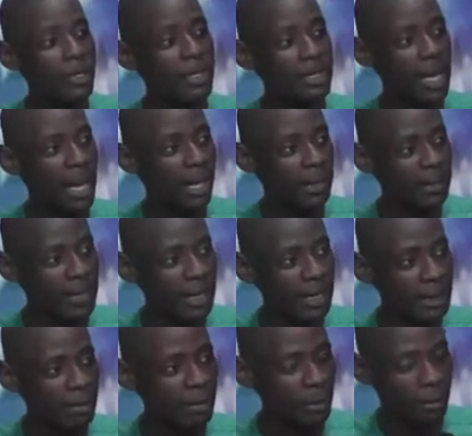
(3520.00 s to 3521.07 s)
is there?
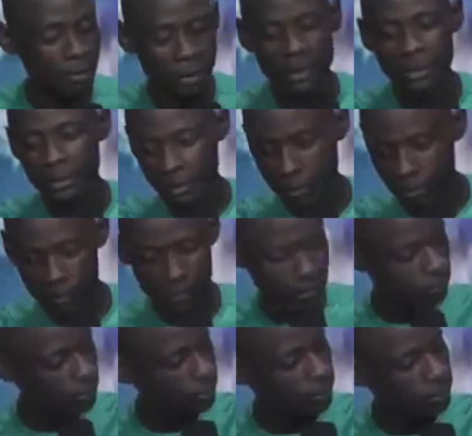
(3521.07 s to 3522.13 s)
Please.
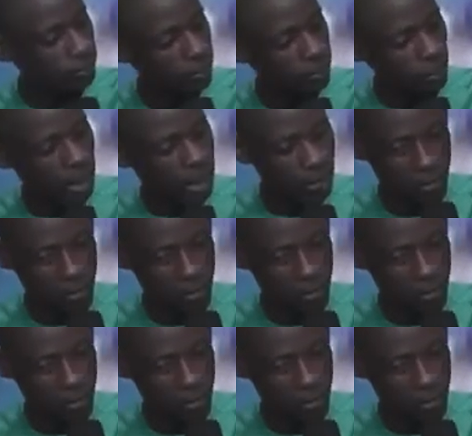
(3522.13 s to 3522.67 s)
I have